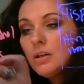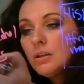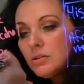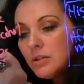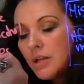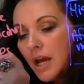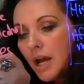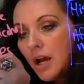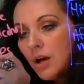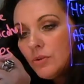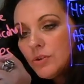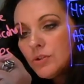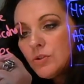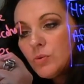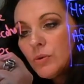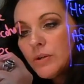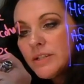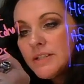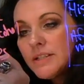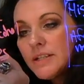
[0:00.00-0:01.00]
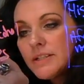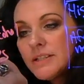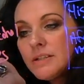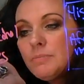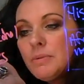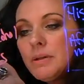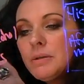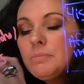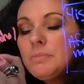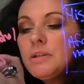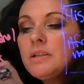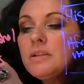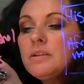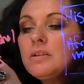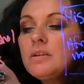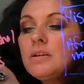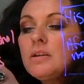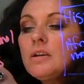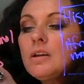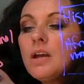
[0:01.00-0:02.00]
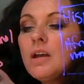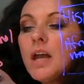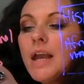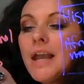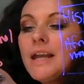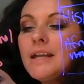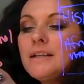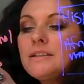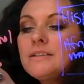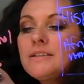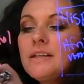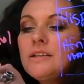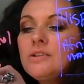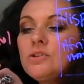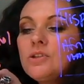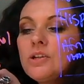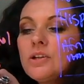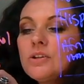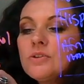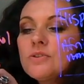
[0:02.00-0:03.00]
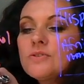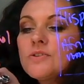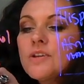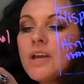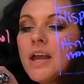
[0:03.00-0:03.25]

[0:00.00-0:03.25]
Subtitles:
Now, the 26th Amendment, 18 years